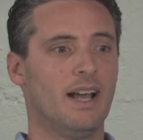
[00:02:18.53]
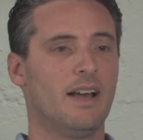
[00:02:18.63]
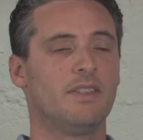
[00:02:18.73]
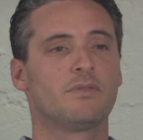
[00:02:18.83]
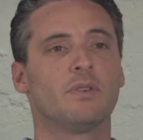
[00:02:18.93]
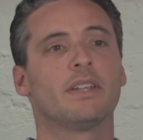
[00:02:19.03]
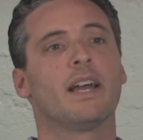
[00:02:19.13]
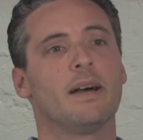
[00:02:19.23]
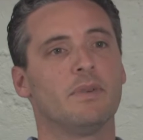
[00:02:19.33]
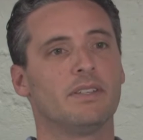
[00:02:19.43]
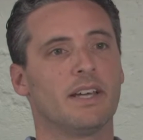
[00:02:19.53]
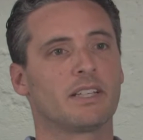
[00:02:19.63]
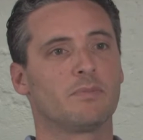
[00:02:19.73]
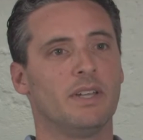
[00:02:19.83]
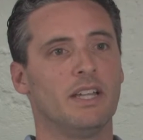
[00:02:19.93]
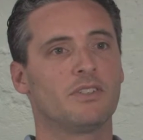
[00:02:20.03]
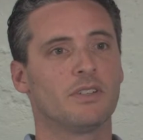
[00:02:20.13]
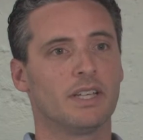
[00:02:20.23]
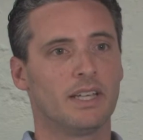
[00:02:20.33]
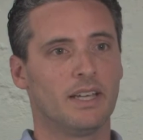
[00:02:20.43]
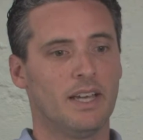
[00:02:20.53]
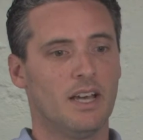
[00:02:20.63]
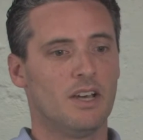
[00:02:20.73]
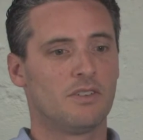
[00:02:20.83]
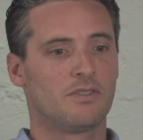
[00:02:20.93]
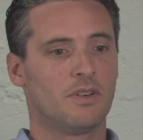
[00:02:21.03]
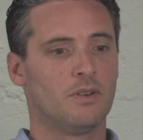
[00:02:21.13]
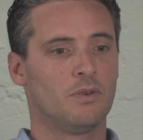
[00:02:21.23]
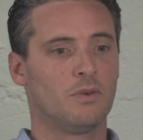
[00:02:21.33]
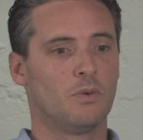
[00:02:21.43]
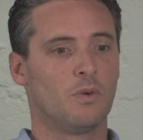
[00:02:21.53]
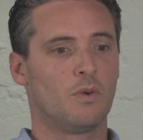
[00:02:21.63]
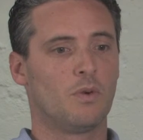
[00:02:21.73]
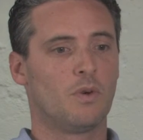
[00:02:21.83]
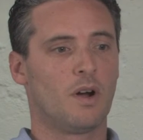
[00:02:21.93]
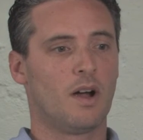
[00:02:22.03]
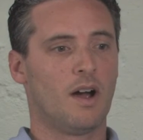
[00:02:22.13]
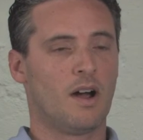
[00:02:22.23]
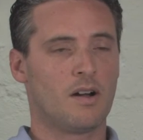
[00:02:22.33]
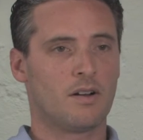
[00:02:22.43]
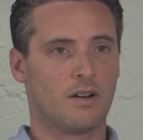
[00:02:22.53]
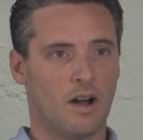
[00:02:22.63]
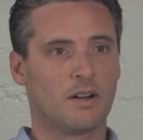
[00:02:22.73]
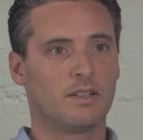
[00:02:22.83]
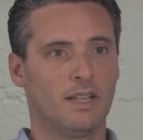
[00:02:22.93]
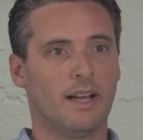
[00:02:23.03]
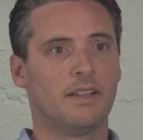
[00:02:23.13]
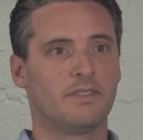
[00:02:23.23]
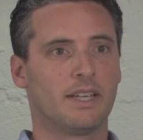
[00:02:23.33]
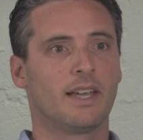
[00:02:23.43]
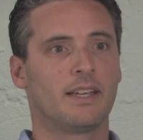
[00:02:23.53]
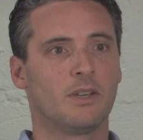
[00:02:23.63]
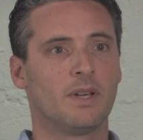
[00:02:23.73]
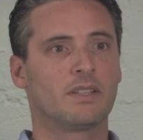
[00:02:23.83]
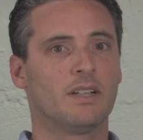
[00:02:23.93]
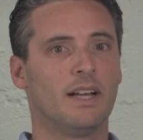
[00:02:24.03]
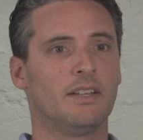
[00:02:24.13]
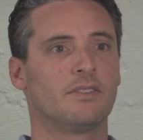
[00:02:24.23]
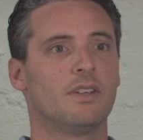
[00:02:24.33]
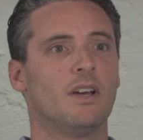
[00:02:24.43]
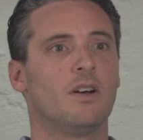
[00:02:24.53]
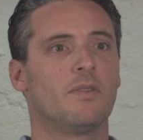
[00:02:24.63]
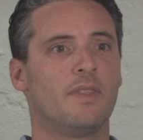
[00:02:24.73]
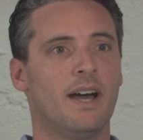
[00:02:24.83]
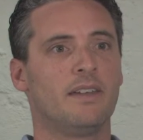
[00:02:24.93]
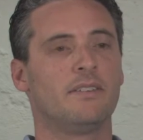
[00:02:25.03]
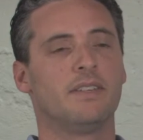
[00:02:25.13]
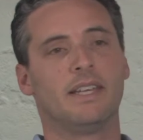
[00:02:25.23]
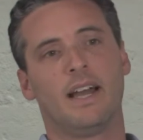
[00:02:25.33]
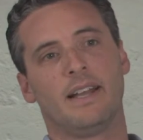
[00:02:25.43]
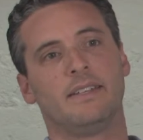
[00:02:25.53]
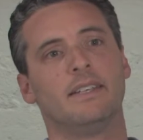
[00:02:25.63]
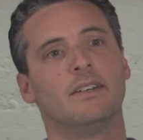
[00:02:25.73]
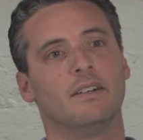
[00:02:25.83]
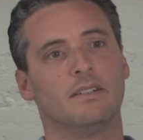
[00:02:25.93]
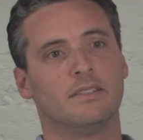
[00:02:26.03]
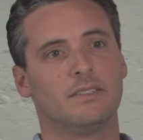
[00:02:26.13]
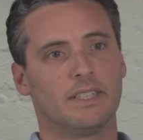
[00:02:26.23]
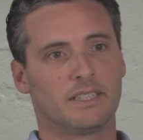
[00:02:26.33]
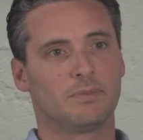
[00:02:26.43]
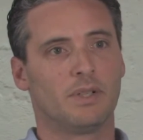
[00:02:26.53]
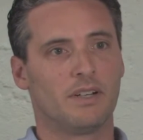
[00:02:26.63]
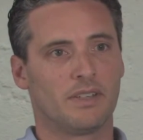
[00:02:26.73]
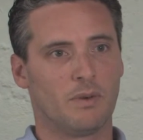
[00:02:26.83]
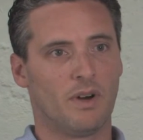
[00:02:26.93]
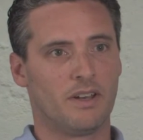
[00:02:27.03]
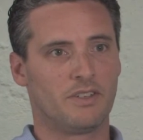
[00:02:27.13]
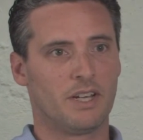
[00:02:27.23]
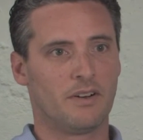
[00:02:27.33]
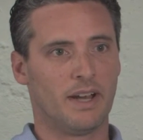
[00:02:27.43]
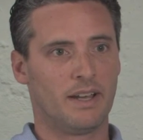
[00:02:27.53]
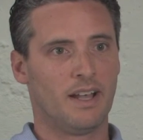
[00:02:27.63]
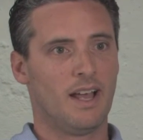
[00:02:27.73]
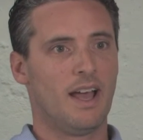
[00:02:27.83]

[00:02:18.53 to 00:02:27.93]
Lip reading: And this really happens exponentially. So our clients, AKQA's clients, that is the ideal experience that they want to generate.